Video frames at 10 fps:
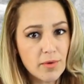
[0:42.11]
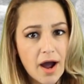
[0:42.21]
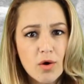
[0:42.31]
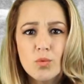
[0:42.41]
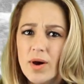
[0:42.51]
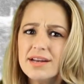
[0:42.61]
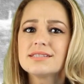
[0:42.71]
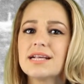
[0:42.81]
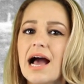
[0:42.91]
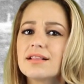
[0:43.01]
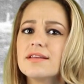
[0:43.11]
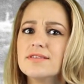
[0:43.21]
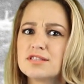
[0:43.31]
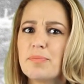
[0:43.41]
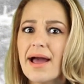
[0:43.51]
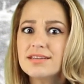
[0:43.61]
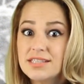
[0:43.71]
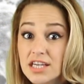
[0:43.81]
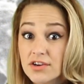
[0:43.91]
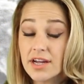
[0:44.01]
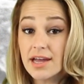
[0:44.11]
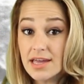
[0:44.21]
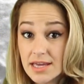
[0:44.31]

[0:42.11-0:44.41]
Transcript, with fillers: out what exactly this bacteria